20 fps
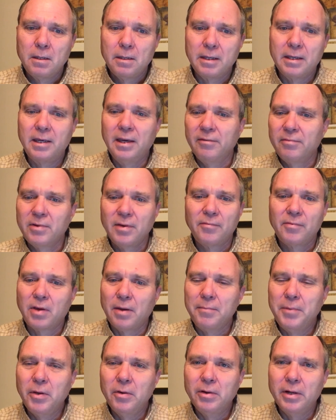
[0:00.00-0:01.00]
the gift of
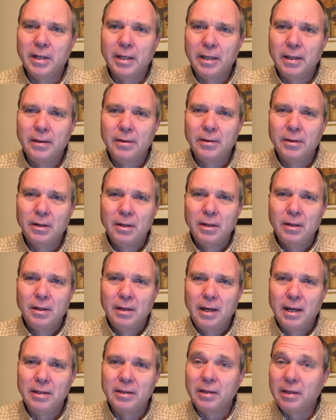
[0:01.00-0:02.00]
community
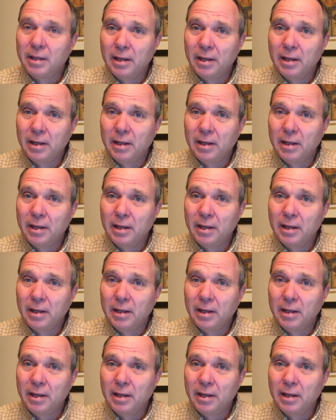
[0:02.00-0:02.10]
and the